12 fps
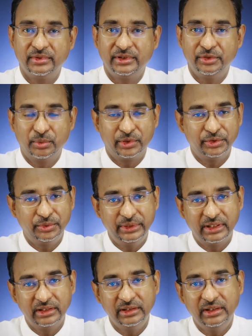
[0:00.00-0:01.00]
You want to do it
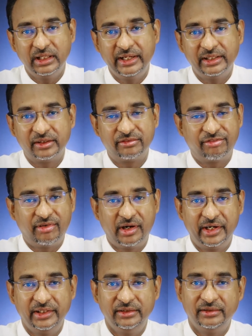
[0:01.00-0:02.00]
a little later,
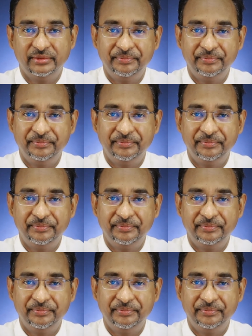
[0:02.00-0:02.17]
fine.